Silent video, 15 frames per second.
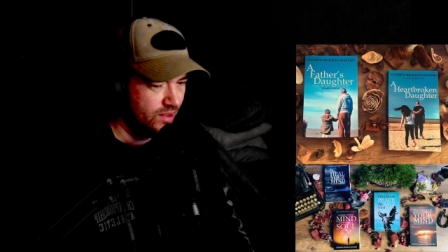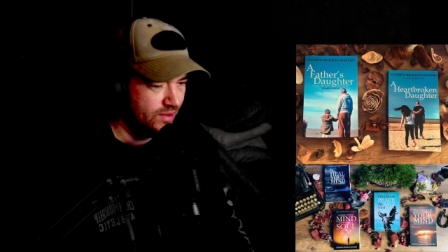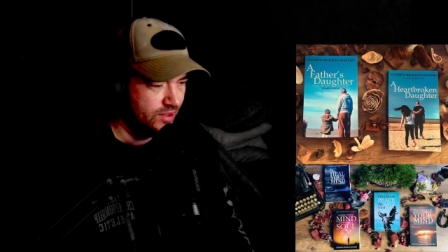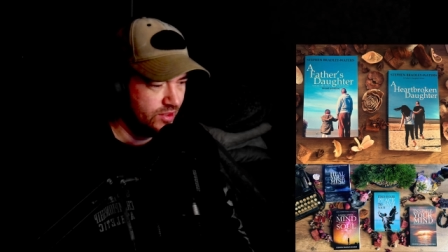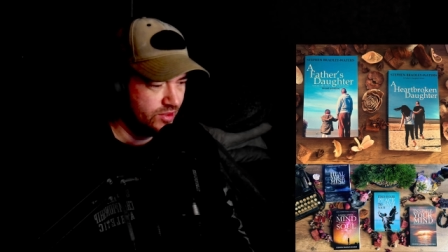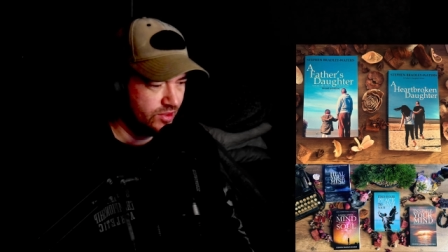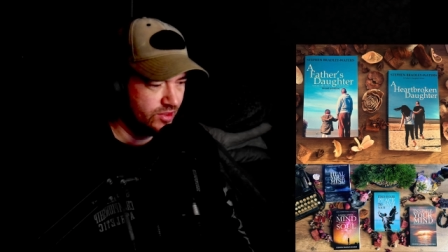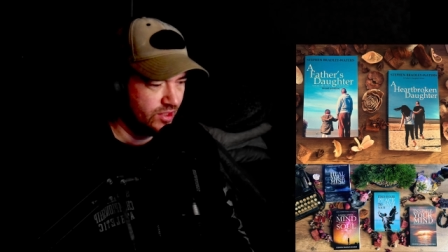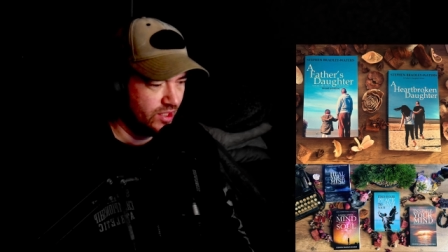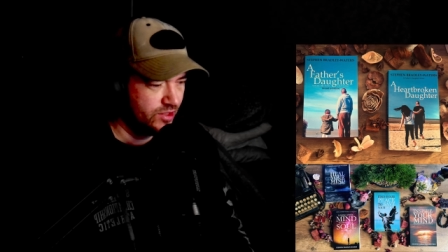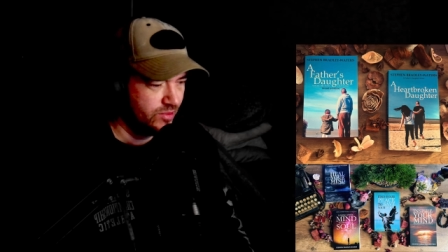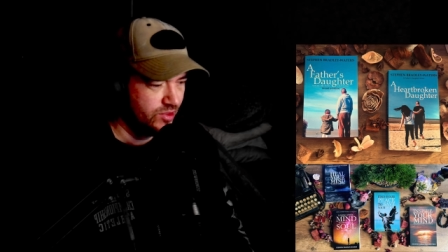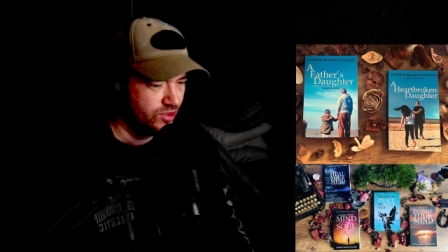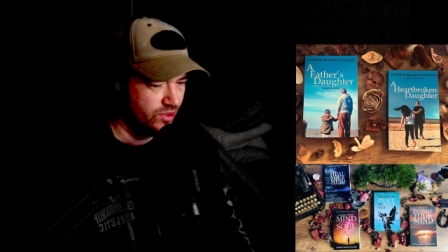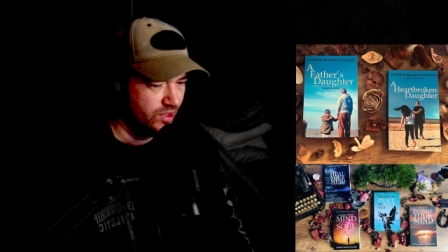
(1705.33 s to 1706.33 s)
And then you just
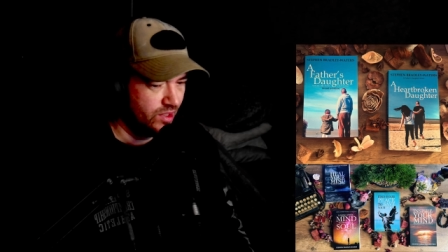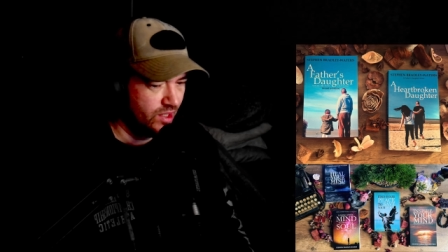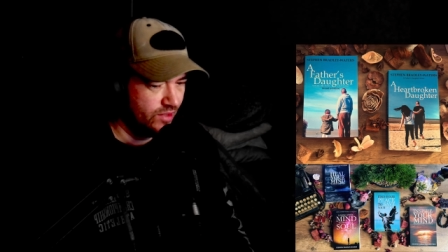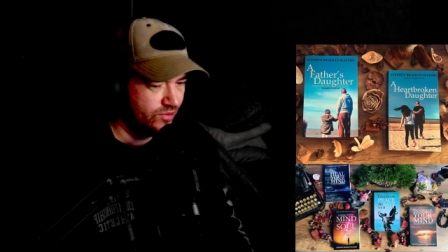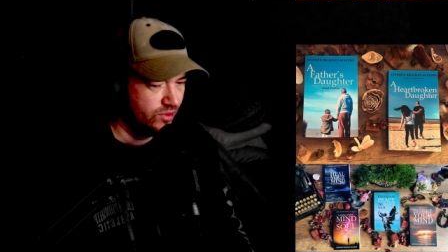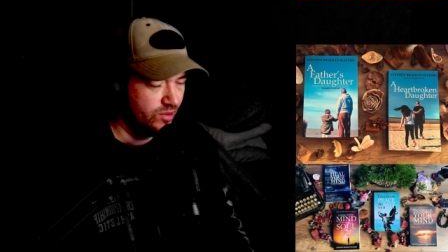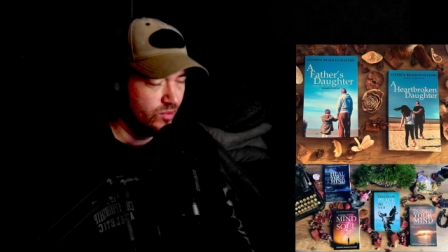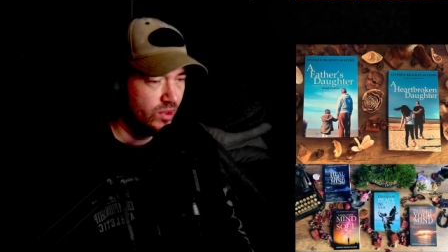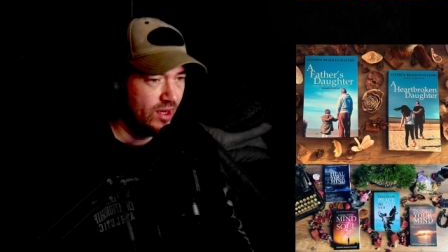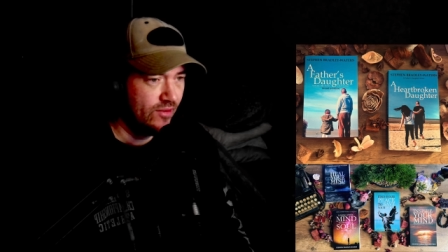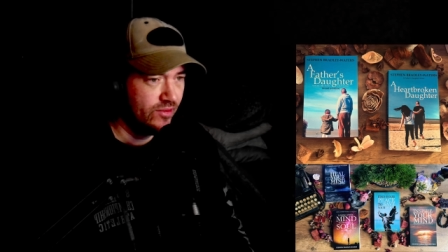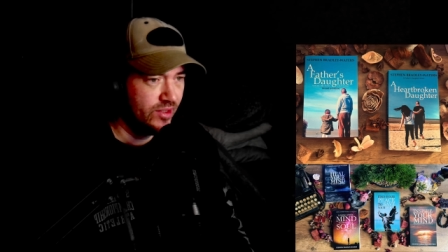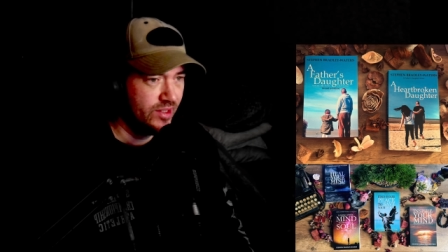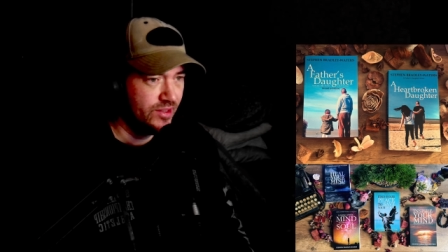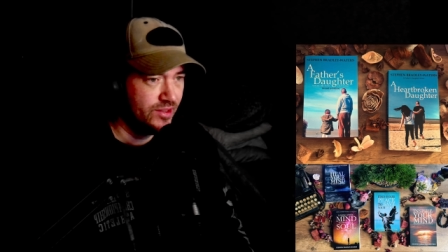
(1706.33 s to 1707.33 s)
start to enjoy life doing
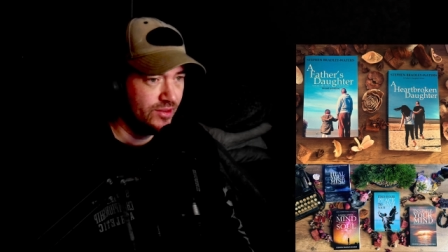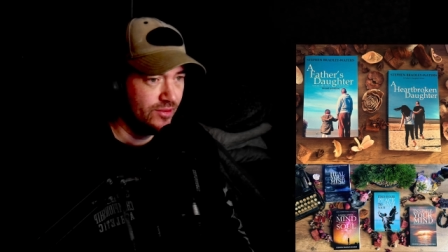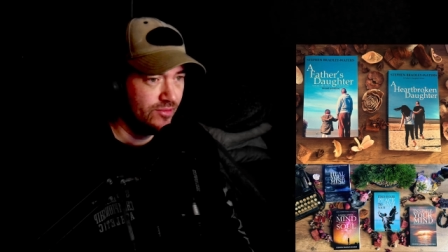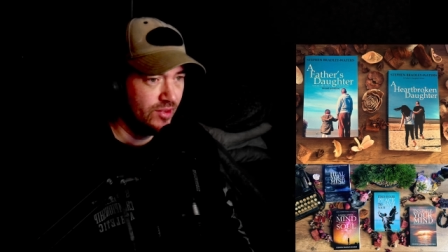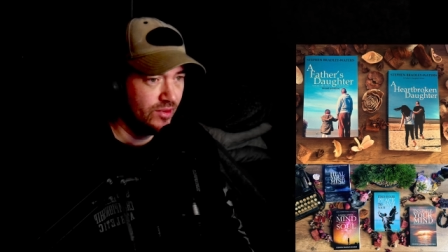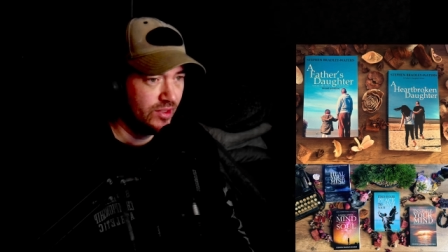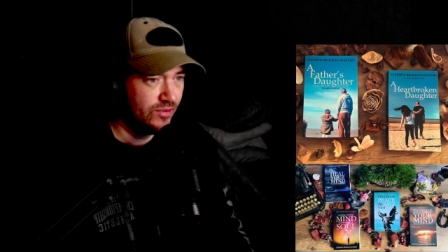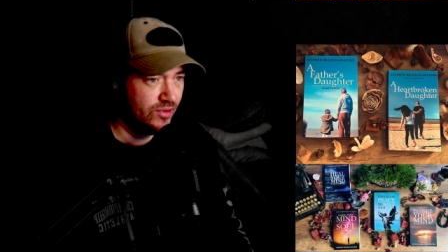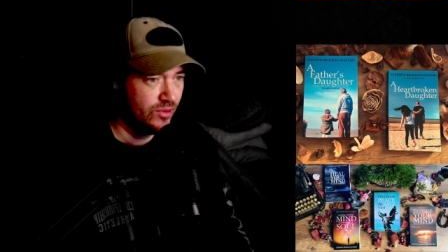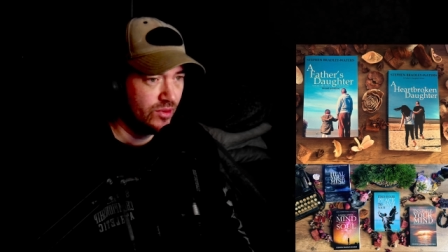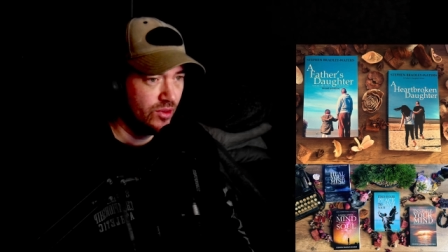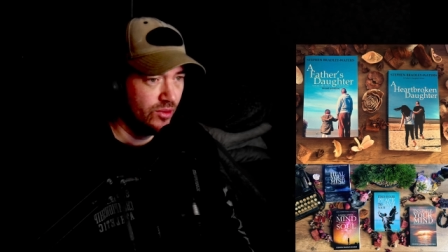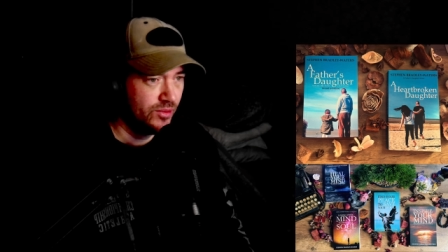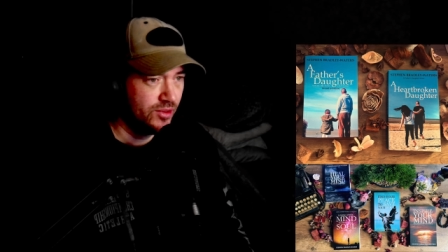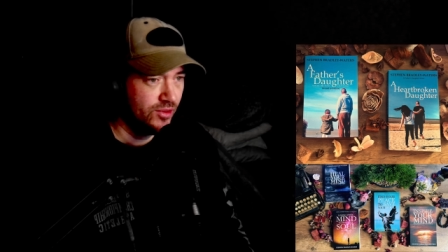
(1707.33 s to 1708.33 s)
whatever it is you really
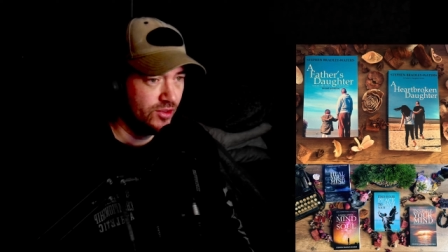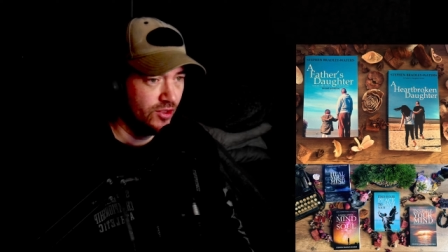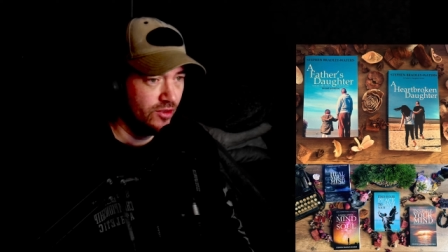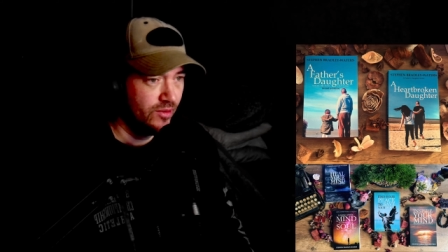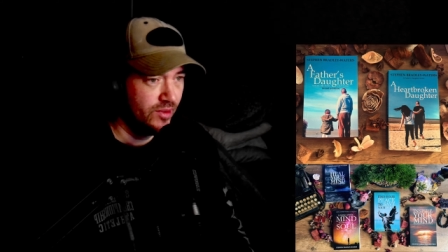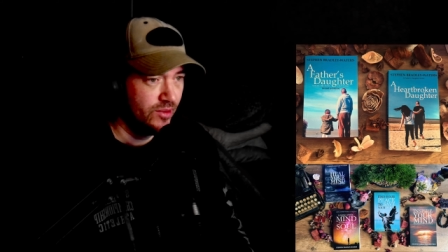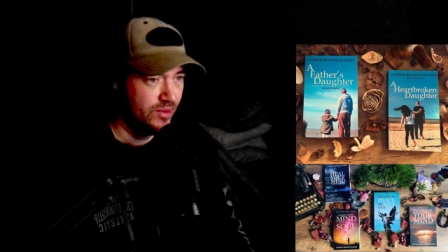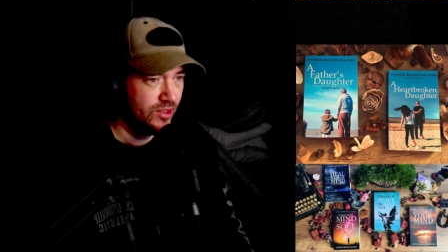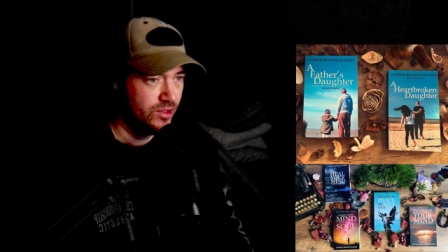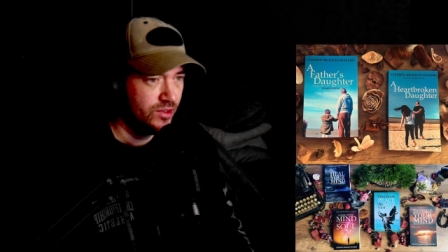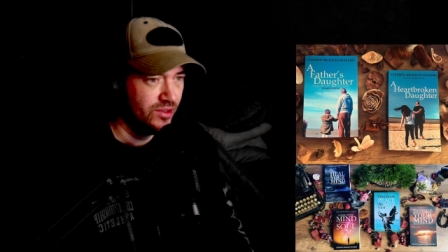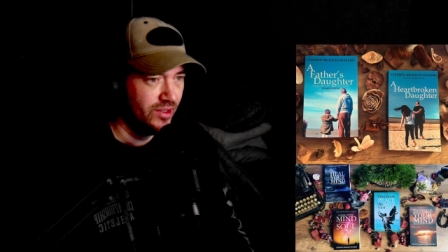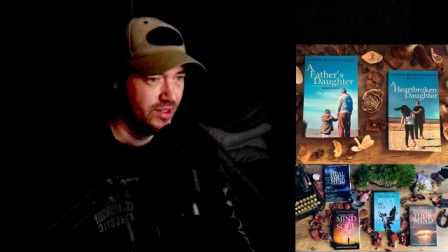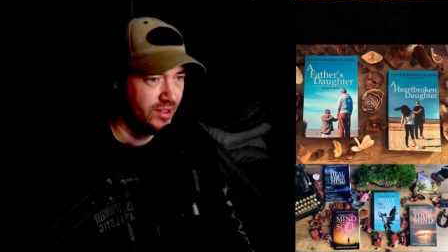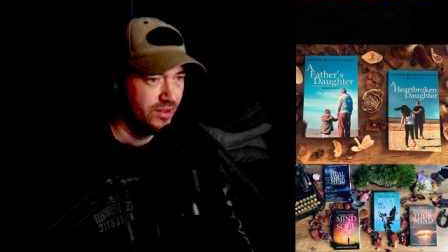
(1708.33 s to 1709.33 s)
feel called to do and you
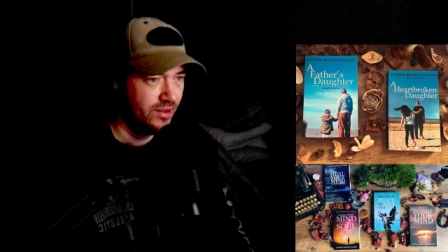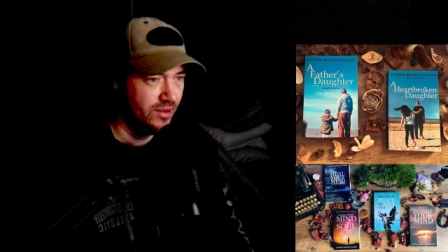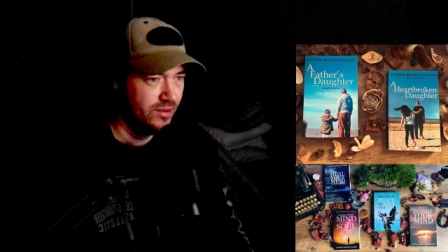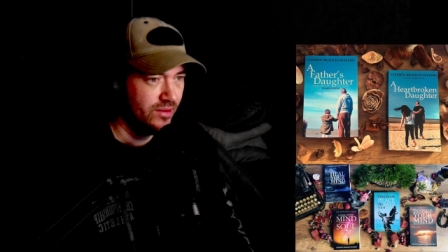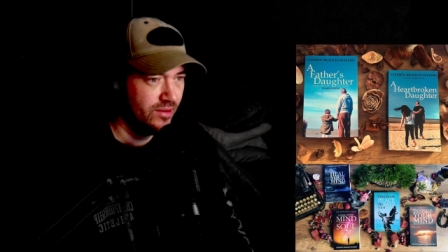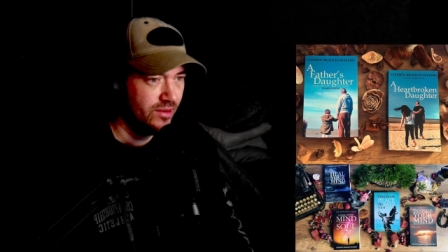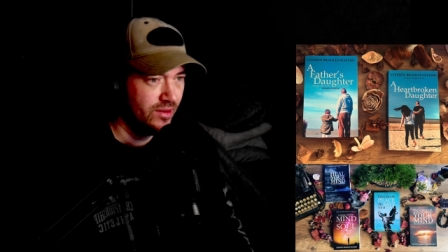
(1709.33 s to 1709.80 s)
enjoy, you know.